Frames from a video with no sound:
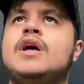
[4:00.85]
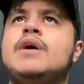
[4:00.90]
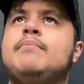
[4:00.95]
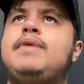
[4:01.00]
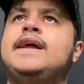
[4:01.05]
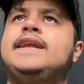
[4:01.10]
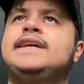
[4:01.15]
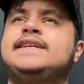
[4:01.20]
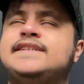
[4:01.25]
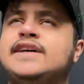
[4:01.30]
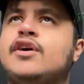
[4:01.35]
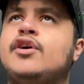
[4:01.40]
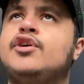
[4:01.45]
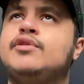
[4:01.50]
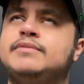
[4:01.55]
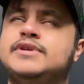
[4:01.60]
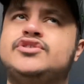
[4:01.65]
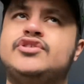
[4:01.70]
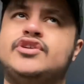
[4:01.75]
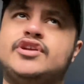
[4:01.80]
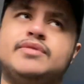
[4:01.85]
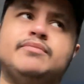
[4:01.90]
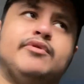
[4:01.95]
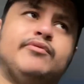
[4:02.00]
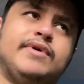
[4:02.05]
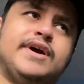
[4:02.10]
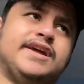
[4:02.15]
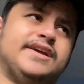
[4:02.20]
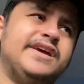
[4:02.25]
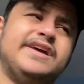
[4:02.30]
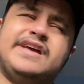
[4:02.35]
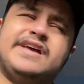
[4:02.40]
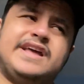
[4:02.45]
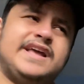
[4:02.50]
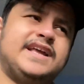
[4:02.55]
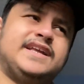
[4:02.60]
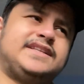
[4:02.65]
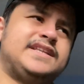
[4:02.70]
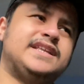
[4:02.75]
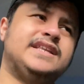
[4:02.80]
Palace at home and Tottenham away.
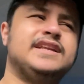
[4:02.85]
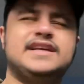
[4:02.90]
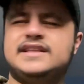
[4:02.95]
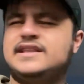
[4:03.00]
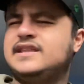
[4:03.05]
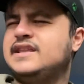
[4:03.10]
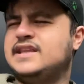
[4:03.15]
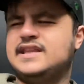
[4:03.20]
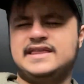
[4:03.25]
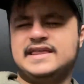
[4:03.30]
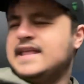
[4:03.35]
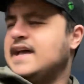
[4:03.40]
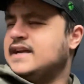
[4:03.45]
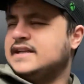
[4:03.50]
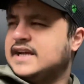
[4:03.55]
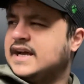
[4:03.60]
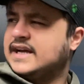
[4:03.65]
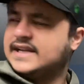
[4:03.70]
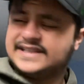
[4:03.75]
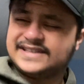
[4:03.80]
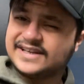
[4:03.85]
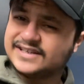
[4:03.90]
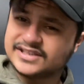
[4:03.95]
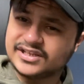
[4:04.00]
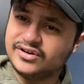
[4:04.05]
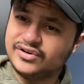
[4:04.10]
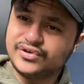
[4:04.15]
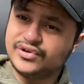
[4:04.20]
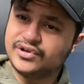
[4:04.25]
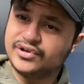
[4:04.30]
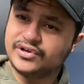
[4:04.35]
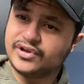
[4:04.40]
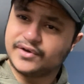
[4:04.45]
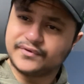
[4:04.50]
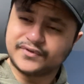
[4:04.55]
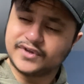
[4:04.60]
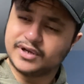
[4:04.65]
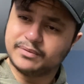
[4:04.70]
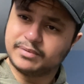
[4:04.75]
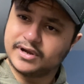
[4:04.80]
That doesn't look good
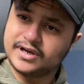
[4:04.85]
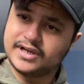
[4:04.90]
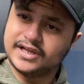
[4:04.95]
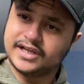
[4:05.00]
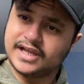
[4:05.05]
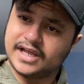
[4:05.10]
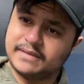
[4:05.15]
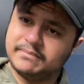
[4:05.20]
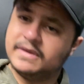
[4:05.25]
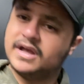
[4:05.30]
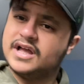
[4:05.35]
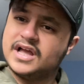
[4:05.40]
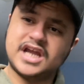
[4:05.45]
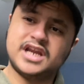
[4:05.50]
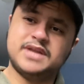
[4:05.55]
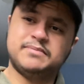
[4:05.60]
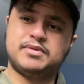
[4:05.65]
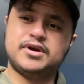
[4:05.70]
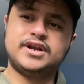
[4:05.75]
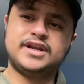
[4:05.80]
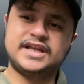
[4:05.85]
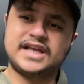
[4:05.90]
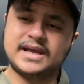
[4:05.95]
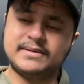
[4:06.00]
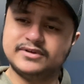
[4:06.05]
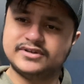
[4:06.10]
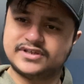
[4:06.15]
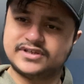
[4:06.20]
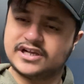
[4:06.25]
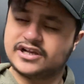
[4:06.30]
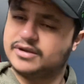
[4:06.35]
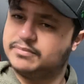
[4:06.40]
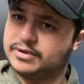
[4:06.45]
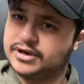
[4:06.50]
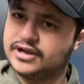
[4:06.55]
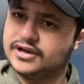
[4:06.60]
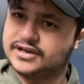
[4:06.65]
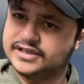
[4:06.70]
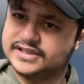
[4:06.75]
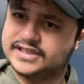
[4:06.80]
after the Burnley game. And the Burnley game looks like a
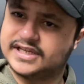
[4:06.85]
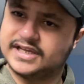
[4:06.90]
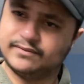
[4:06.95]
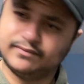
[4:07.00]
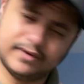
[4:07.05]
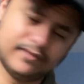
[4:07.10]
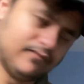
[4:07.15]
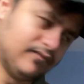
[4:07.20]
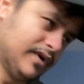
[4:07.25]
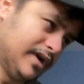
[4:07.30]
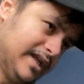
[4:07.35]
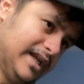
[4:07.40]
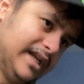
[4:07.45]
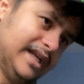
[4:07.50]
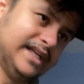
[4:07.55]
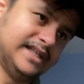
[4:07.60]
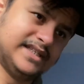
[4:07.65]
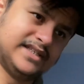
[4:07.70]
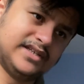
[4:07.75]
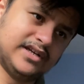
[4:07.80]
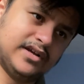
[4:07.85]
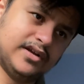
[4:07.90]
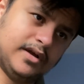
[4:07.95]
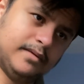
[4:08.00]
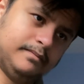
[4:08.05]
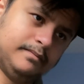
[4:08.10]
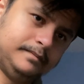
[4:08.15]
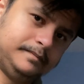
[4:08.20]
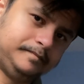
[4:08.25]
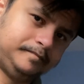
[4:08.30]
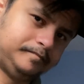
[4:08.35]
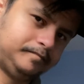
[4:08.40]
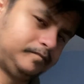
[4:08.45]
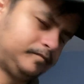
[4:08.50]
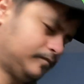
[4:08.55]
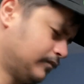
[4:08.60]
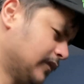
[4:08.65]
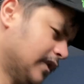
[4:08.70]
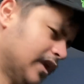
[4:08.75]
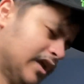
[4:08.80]
banana skin. We really need to turn up.
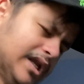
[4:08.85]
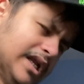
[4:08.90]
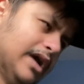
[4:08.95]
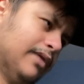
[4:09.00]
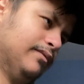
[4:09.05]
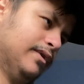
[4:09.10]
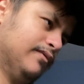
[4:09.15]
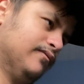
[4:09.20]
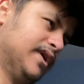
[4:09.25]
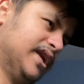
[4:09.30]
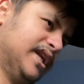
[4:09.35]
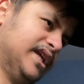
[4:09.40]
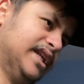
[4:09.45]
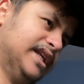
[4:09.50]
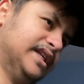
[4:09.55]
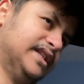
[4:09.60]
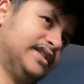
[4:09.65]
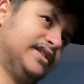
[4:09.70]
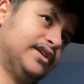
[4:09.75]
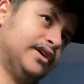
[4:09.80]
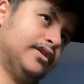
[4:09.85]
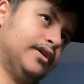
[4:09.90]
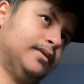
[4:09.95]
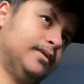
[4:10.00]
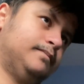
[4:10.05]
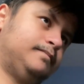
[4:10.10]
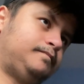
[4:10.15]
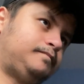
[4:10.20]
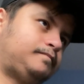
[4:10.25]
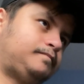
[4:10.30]
Like, we really need to turn up.